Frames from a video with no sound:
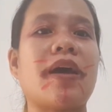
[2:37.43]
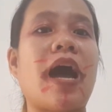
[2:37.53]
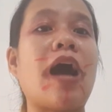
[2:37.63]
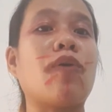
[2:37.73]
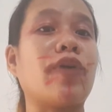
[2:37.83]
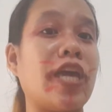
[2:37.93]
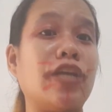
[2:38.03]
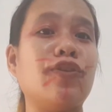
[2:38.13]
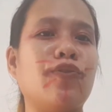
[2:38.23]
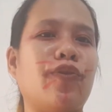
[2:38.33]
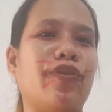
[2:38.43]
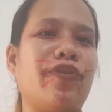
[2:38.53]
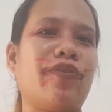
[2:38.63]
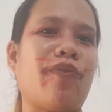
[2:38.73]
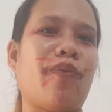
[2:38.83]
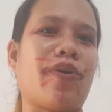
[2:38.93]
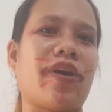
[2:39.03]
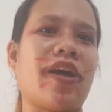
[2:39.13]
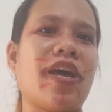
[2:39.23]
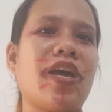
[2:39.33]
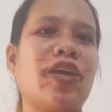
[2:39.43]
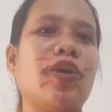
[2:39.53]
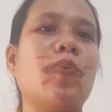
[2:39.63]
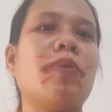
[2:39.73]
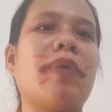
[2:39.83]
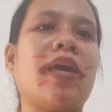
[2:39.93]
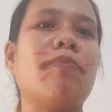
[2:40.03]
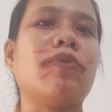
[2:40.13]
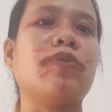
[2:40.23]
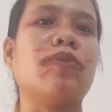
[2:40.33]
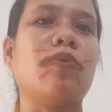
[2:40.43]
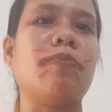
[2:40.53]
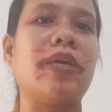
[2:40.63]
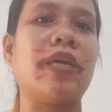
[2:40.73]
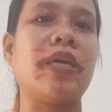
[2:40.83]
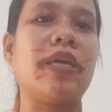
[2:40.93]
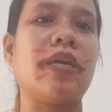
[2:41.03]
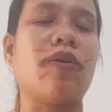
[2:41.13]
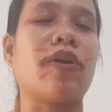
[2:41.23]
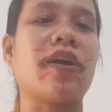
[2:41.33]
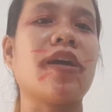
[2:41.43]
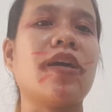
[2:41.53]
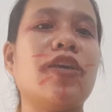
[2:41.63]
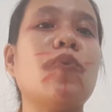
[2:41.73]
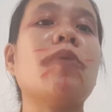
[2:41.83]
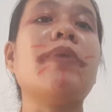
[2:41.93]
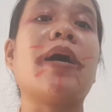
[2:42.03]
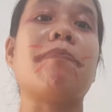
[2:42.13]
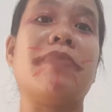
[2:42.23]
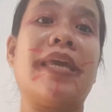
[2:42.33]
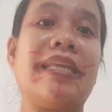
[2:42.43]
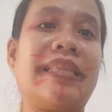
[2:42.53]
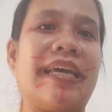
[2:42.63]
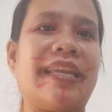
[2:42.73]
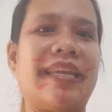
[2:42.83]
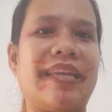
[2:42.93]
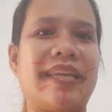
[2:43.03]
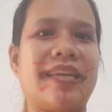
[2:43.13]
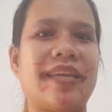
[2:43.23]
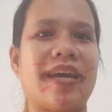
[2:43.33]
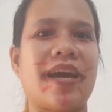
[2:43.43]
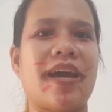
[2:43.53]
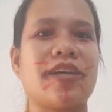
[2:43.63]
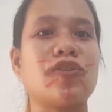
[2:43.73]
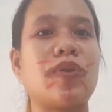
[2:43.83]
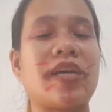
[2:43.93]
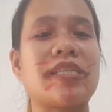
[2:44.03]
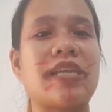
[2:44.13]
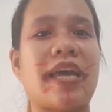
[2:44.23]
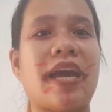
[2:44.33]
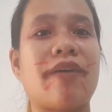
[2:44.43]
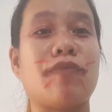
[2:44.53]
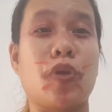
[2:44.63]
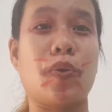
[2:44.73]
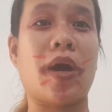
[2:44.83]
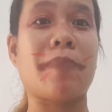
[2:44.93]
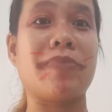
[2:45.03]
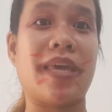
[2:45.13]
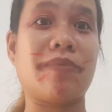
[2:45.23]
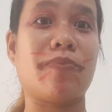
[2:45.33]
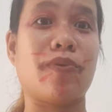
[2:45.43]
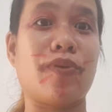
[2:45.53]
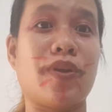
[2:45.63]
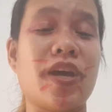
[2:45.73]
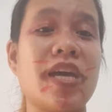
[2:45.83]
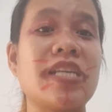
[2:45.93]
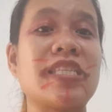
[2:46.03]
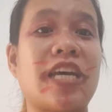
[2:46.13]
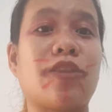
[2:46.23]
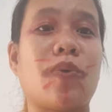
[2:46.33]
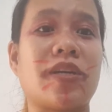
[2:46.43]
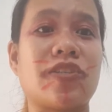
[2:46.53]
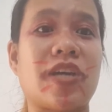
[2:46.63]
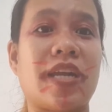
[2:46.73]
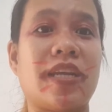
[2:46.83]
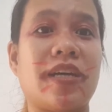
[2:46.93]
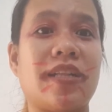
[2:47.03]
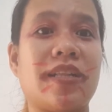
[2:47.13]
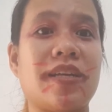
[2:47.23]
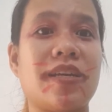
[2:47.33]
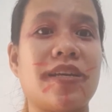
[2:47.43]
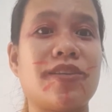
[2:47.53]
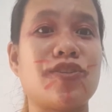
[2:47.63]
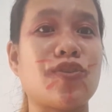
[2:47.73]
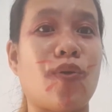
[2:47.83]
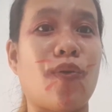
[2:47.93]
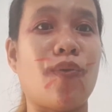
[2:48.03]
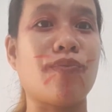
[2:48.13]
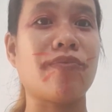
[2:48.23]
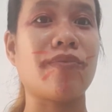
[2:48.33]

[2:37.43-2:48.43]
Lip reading: akong ingnon, or you will be able to be, or you will be updated as soon as I have new update po sa atuang channel. So,